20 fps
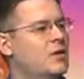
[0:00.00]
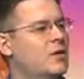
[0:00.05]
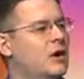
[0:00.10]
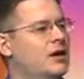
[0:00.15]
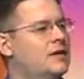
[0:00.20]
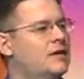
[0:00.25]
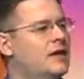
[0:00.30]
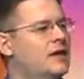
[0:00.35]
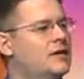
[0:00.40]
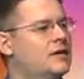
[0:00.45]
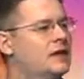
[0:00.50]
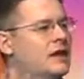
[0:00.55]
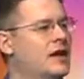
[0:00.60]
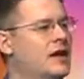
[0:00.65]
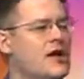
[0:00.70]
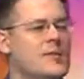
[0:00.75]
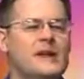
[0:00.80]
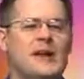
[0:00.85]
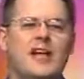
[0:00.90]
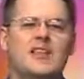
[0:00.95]
what do they do? They
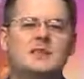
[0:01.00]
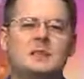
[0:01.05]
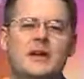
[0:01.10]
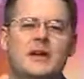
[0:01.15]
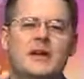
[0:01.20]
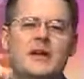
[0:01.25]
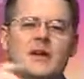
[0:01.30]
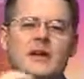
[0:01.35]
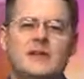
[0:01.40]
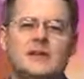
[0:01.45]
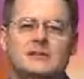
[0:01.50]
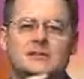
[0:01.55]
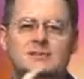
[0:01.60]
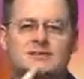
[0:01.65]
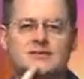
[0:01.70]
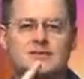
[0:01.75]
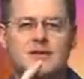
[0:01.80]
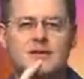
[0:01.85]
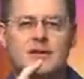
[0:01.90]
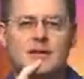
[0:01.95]
harmonize. But
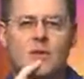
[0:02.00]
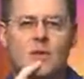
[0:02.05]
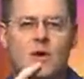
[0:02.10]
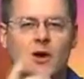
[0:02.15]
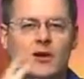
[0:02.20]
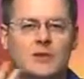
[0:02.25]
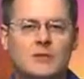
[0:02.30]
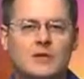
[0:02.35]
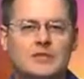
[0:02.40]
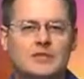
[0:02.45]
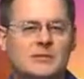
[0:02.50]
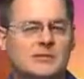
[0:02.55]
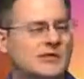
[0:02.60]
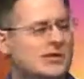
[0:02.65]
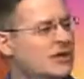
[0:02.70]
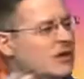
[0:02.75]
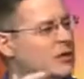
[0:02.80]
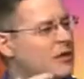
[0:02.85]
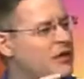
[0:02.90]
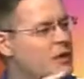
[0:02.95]
notice, what do Muslims
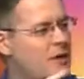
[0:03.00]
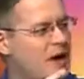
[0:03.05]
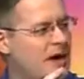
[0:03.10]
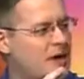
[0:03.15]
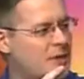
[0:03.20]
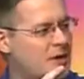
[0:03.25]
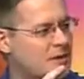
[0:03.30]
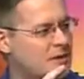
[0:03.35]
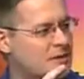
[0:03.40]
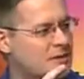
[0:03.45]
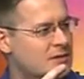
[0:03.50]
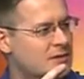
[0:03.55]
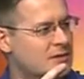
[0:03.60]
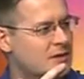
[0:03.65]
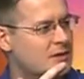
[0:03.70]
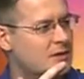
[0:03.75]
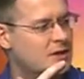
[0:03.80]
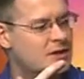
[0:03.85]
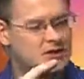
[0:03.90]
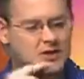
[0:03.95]
do with the Bible? Hmm.
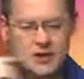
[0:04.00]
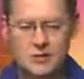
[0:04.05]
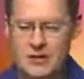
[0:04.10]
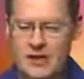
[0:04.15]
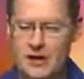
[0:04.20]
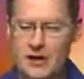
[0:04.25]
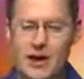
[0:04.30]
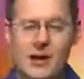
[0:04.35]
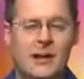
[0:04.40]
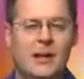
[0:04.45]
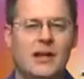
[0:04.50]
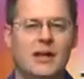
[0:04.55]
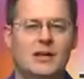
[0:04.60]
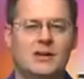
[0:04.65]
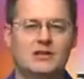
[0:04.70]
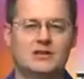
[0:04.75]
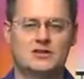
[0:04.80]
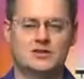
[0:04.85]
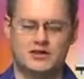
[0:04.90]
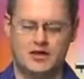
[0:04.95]
Shabir Ali
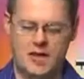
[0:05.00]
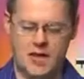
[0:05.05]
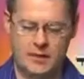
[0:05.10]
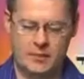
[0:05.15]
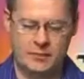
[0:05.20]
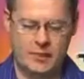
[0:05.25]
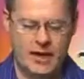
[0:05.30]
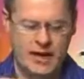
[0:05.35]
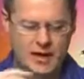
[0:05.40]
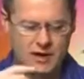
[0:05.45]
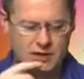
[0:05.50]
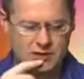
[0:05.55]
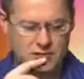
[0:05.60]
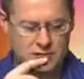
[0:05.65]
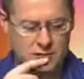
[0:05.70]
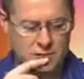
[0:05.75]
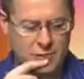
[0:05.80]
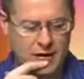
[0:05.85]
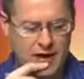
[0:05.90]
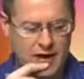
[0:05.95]
goes to, uh, Pilate,
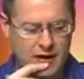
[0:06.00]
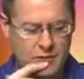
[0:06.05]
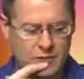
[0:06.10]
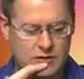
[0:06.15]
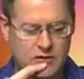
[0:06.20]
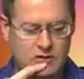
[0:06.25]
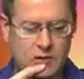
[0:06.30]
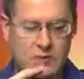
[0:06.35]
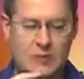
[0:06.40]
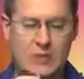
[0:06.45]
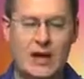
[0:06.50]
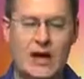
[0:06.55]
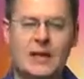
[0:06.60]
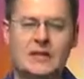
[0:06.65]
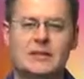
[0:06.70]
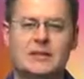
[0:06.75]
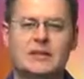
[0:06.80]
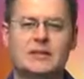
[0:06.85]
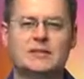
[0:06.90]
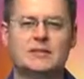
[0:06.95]
Pilate was
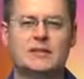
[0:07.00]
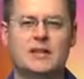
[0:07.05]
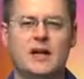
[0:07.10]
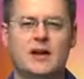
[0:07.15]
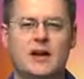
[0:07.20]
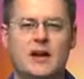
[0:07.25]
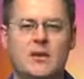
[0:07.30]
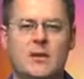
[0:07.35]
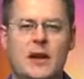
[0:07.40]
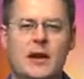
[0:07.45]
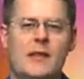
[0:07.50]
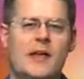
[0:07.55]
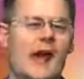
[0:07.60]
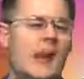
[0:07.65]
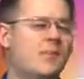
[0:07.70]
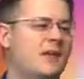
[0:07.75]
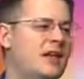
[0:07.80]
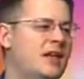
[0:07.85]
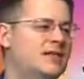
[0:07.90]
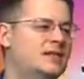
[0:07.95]
surprised that he's dead already.
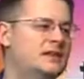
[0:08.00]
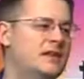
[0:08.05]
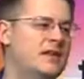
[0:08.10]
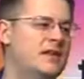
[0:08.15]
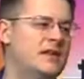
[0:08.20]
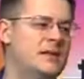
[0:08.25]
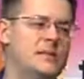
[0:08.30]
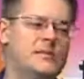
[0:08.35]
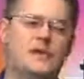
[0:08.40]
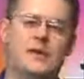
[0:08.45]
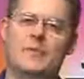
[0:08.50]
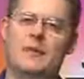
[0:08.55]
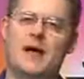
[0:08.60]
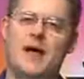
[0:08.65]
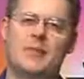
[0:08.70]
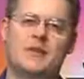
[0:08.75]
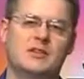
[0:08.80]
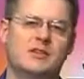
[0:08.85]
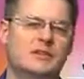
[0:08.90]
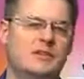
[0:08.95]
That means that the, the
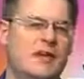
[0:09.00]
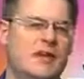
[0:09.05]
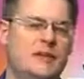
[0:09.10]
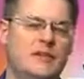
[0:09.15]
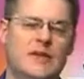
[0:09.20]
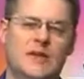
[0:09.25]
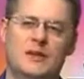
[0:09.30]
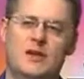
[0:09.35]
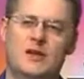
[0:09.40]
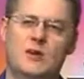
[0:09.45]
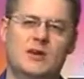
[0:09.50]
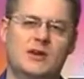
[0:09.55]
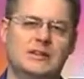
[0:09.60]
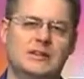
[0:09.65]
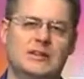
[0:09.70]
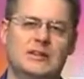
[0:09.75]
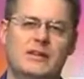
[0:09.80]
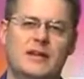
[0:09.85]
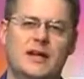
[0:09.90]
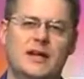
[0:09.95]
Bible's saying maybe he
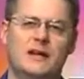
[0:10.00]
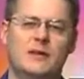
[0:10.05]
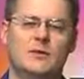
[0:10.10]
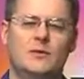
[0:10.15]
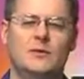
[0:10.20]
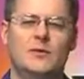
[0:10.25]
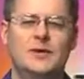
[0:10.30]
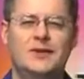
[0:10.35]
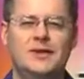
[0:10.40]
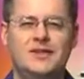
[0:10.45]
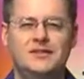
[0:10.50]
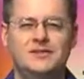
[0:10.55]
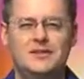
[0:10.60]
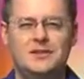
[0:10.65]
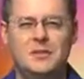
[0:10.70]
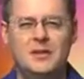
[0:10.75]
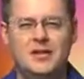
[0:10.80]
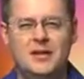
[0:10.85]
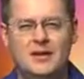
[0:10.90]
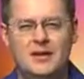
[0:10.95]
wasn't dead. Really,
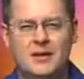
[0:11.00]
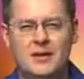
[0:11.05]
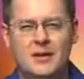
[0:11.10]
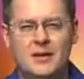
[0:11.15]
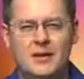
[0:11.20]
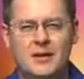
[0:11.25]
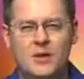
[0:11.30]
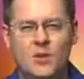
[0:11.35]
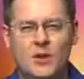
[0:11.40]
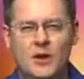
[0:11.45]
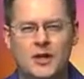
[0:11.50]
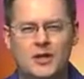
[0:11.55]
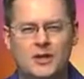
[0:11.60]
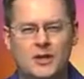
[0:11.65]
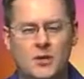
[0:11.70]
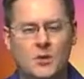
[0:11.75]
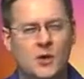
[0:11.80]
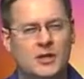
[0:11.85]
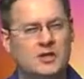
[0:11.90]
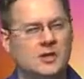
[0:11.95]
Shabir? What do you
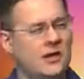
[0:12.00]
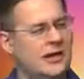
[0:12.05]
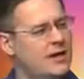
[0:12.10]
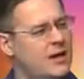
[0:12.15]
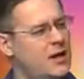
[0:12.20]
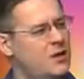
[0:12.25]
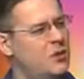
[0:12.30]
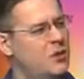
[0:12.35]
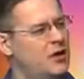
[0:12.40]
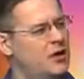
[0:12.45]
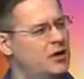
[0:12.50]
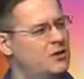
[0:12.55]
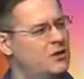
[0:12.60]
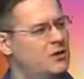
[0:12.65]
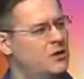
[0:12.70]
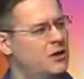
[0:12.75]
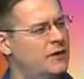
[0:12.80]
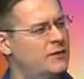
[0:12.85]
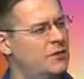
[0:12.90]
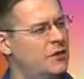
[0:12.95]
do? What do you, again, what do you
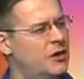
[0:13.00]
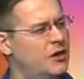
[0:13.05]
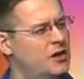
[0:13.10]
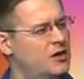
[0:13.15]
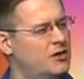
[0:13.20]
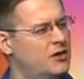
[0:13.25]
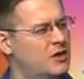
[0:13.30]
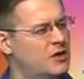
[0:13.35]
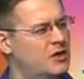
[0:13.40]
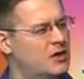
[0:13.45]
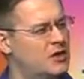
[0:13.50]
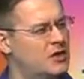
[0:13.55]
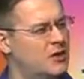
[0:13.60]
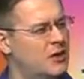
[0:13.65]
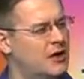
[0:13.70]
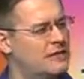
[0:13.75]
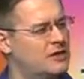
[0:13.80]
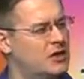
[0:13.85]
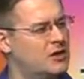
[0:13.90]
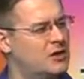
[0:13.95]
do with what do you do with the
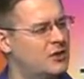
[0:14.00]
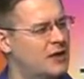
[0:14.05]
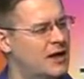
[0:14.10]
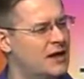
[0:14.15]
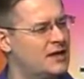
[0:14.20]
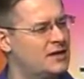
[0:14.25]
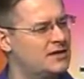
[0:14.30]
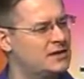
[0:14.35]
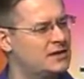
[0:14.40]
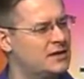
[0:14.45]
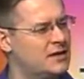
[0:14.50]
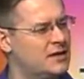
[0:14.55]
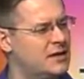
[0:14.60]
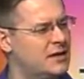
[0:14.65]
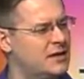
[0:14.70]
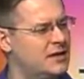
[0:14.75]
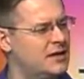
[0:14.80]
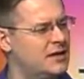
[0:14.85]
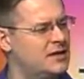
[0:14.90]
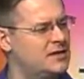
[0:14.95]
Quran? If the Quran is,
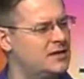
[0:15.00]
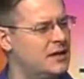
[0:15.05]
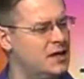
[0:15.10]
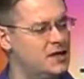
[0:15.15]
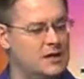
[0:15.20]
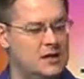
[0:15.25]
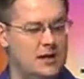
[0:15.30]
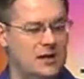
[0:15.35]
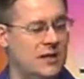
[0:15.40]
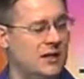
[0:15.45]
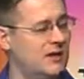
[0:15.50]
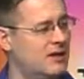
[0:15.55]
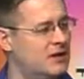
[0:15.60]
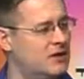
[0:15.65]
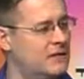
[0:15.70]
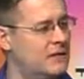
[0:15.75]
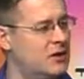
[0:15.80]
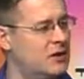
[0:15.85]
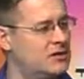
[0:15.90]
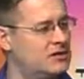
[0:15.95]
is is unclear
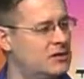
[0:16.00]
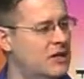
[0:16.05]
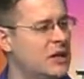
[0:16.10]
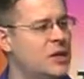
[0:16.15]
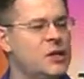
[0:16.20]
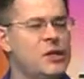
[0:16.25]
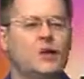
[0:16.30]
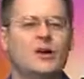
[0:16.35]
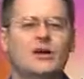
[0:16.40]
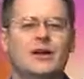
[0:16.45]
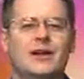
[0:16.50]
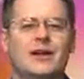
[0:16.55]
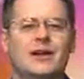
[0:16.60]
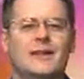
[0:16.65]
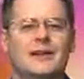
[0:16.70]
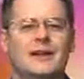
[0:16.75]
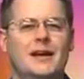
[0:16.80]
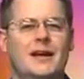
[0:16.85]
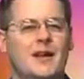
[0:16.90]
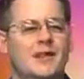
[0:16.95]
on a verse, you look
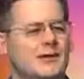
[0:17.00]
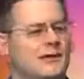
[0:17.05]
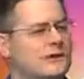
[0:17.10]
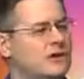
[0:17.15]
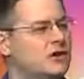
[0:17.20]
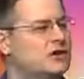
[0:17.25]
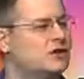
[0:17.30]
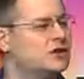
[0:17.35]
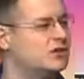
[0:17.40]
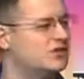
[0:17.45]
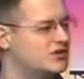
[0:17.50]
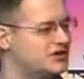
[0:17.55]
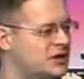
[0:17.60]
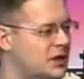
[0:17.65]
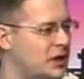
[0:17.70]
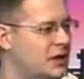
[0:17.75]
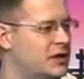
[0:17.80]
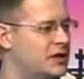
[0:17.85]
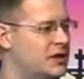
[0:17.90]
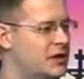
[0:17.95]
at the other verses
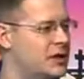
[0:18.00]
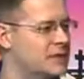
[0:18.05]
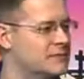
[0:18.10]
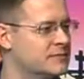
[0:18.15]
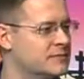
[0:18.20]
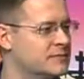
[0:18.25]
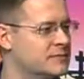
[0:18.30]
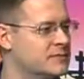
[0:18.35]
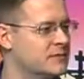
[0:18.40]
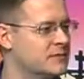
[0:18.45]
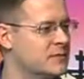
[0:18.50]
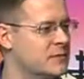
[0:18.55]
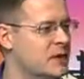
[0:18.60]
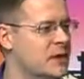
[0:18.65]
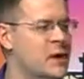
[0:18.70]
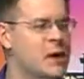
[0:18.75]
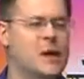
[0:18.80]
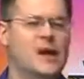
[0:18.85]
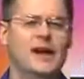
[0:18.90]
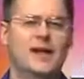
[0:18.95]
which are clear.
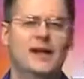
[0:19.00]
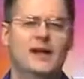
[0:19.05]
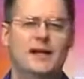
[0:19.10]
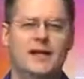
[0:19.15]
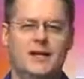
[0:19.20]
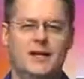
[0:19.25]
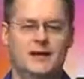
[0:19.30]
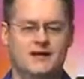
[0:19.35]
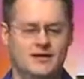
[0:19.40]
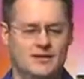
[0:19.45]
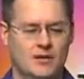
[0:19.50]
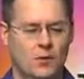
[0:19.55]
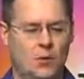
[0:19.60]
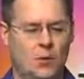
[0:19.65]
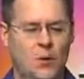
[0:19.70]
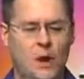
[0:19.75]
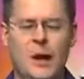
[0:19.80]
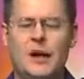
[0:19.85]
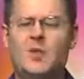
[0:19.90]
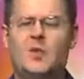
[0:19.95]
Here,
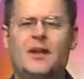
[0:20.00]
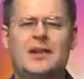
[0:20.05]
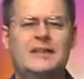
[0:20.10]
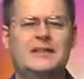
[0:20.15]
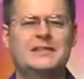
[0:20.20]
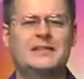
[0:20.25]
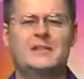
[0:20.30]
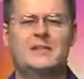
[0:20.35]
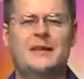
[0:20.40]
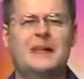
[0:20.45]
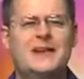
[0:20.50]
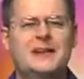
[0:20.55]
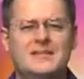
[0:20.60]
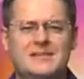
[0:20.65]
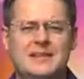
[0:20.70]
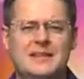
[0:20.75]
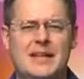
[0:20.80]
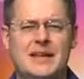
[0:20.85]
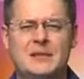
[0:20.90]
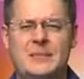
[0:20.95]
what what does it mean
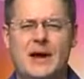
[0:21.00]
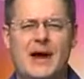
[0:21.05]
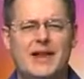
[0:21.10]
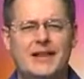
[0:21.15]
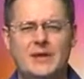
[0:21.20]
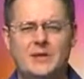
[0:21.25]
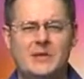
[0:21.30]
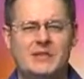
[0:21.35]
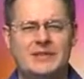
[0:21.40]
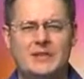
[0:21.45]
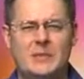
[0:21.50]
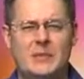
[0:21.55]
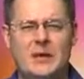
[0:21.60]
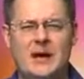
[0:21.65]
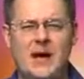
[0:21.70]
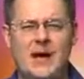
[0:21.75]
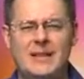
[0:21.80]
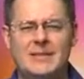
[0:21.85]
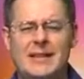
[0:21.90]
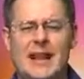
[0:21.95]
to say Pilate was
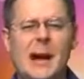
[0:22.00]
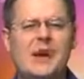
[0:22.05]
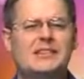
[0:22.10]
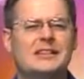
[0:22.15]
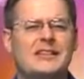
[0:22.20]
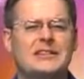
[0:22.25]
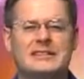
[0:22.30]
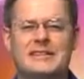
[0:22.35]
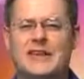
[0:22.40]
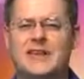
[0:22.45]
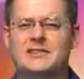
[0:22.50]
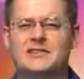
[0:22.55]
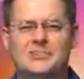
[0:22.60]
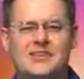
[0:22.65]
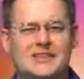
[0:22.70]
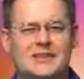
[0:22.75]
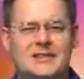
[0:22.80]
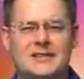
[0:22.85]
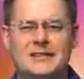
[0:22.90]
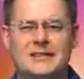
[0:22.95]
surprised? How is that saying
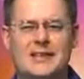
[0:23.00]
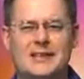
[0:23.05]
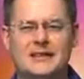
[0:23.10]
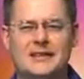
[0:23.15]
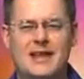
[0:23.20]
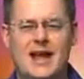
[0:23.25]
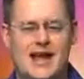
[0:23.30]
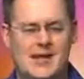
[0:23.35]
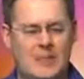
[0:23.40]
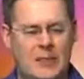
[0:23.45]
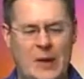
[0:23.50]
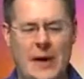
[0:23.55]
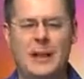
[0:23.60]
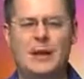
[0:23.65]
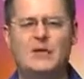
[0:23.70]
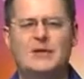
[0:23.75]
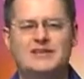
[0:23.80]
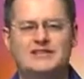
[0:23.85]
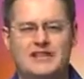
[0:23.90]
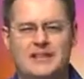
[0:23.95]
Jesus didn't die?
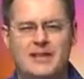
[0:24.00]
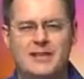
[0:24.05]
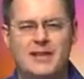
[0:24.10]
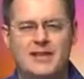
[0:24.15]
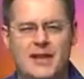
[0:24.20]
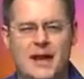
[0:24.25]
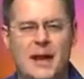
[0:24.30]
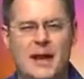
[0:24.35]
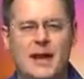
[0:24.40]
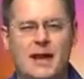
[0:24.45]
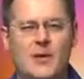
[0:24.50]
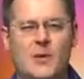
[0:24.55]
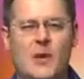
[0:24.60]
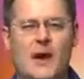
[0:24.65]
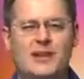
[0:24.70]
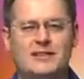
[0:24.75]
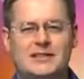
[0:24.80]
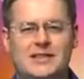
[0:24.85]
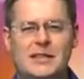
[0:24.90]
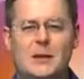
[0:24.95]
Pilate wasn't even there
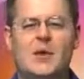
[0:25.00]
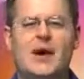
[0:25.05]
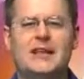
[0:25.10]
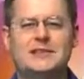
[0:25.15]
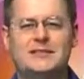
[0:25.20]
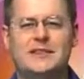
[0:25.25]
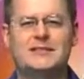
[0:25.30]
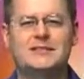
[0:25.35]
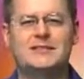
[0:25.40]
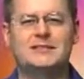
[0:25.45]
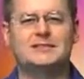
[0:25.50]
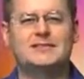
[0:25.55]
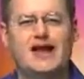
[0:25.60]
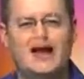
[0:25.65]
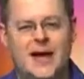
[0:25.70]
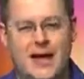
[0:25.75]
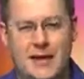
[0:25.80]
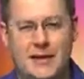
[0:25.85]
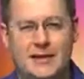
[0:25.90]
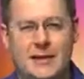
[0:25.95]
while G, when Jesus
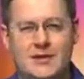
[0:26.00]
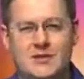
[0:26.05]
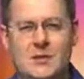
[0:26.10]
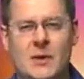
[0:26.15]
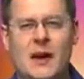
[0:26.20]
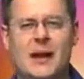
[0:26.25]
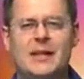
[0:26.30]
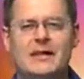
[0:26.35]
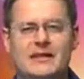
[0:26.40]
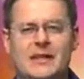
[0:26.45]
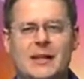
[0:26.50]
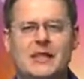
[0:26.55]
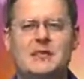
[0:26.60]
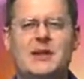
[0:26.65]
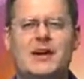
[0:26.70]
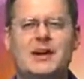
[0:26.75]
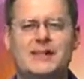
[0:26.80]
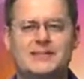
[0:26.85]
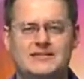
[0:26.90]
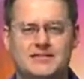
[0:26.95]
died. That's why he did,
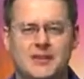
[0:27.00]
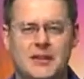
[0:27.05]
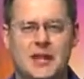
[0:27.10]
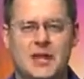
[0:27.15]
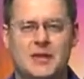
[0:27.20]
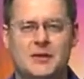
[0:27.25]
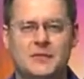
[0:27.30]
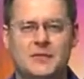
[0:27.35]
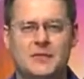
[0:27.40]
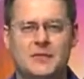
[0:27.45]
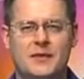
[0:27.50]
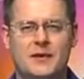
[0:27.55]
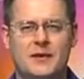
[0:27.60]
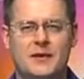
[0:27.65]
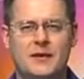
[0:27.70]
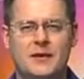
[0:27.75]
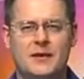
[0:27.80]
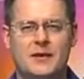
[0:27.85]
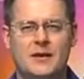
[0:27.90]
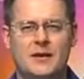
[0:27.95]
that's why he doesn't know.
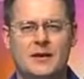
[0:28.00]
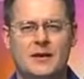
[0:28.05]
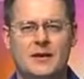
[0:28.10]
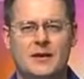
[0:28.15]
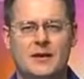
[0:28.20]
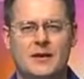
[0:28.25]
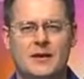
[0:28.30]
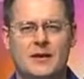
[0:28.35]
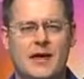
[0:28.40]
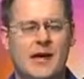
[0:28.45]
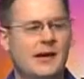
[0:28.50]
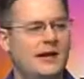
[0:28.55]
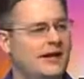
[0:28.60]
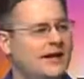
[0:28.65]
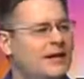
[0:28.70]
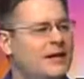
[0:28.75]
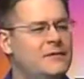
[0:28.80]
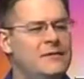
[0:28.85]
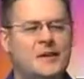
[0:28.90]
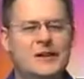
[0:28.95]
And
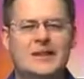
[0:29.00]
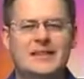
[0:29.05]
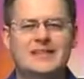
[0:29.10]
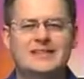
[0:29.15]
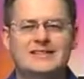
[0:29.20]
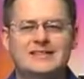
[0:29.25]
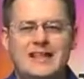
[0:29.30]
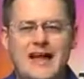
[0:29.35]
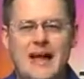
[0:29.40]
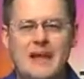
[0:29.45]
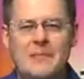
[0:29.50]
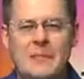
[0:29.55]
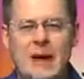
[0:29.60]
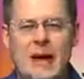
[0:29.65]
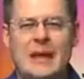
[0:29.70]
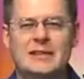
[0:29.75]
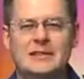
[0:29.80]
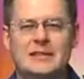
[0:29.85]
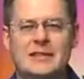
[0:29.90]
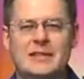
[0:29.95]
even in the same
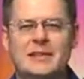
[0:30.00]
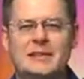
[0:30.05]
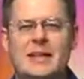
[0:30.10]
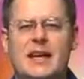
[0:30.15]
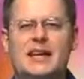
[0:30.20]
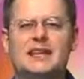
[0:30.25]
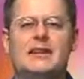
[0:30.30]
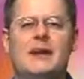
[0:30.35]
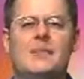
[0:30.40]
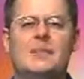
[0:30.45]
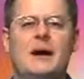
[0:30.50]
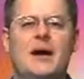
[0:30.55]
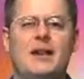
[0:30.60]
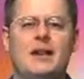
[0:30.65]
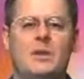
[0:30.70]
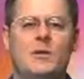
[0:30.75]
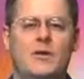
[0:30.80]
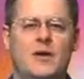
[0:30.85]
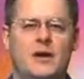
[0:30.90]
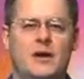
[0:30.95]
passage, it says, and
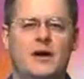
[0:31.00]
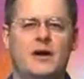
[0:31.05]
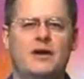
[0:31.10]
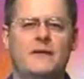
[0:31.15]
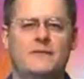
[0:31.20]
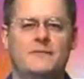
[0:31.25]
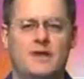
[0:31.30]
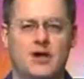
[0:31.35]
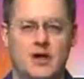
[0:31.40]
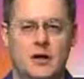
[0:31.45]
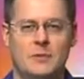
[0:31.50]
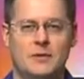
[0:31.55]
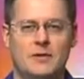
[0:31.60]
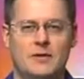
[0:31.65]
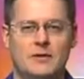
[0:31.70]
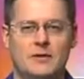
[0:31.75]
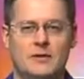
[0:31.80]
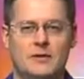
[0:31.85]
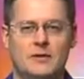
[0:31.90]
Pilate wanted it confirmed,